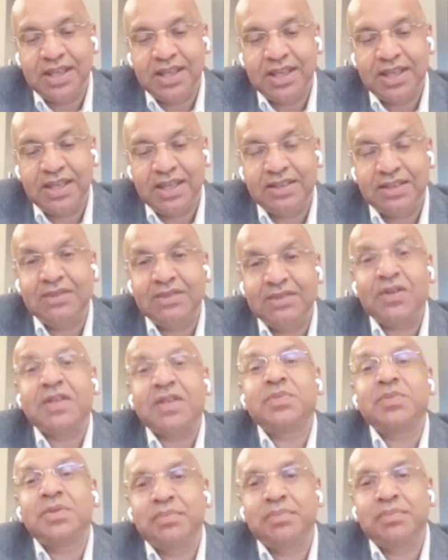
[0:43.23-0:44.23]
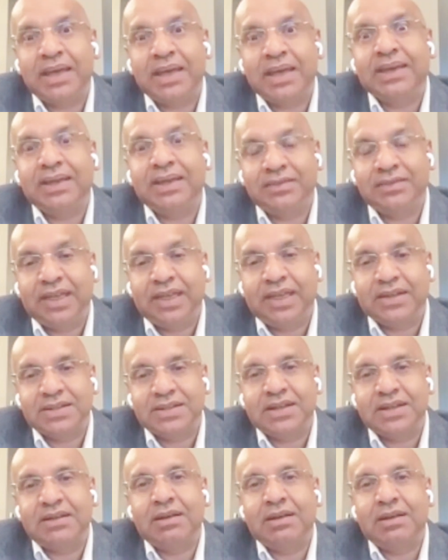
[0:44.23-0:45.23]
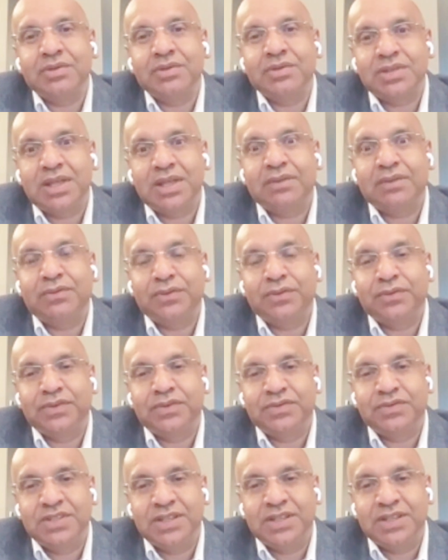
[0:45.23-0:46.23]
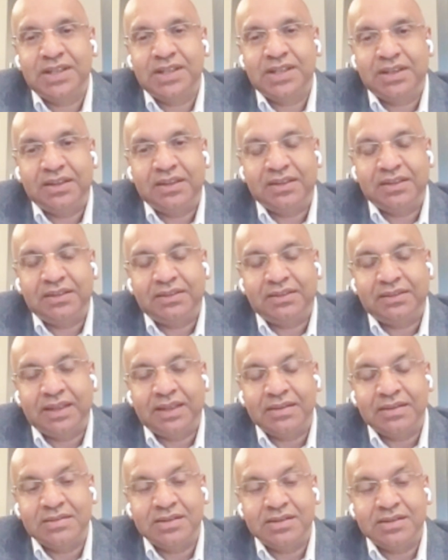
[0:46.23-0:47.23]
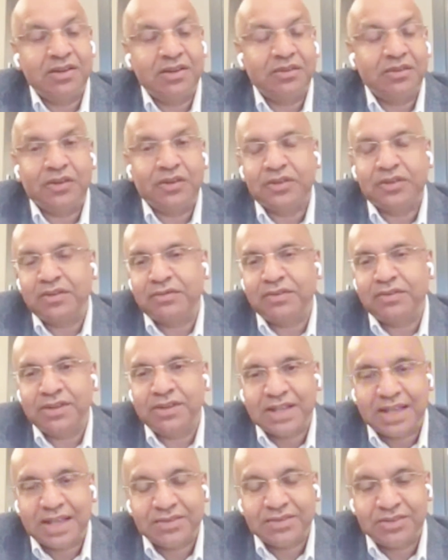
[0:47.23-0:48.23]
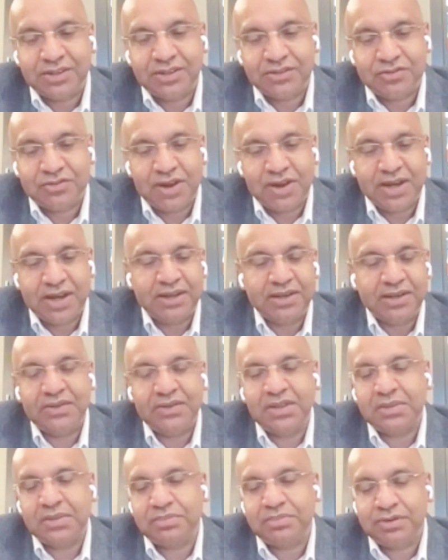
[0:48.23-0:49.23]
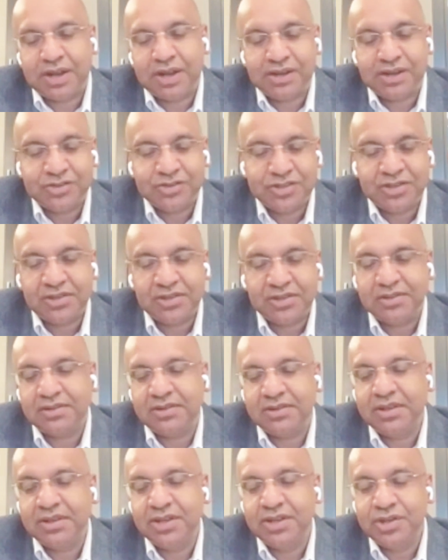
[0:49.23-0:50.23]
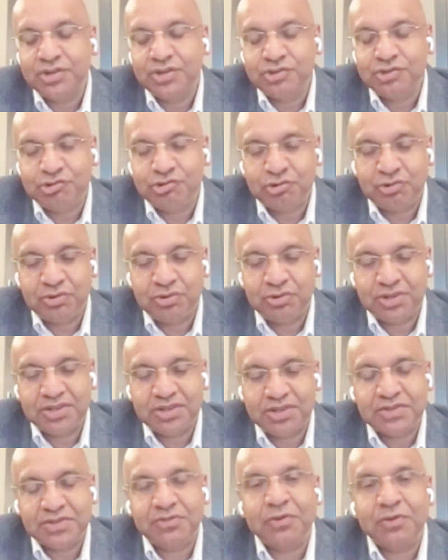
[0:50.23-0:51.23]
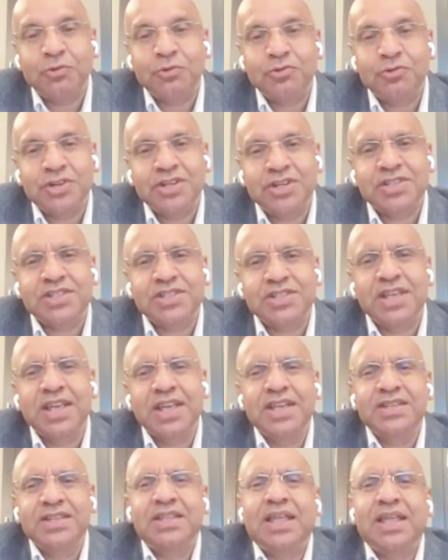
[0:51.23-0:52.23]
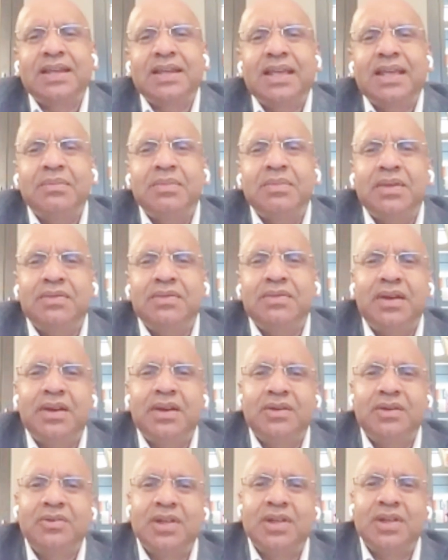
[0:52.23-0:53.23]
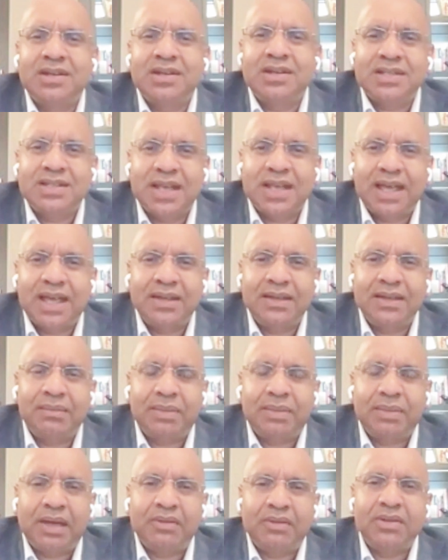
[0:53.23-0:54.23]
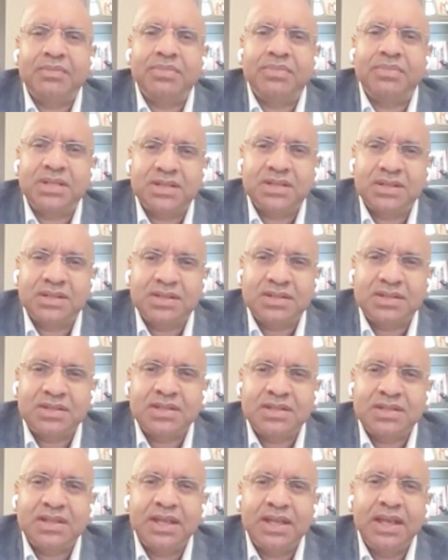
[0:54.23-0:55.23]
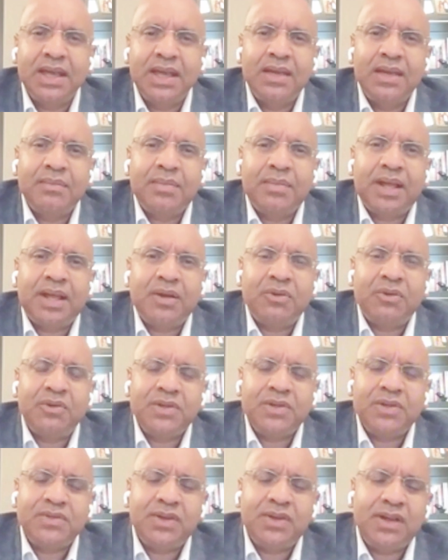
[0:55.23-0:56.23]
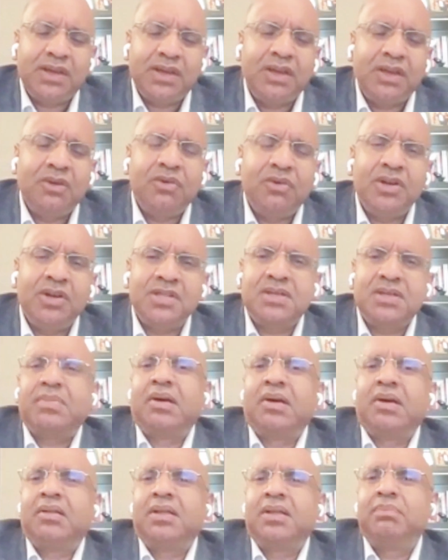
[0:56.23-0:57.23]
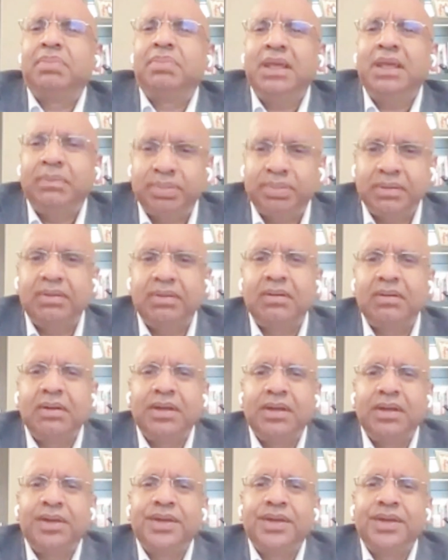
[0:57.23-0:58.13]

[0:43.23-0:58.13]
the investment banking sector and I was there for 15 years and, got some fantastic training with the Prudential, Schroders, Fortress. So that gave me a very good understanding about the business. But I always very curious about the people.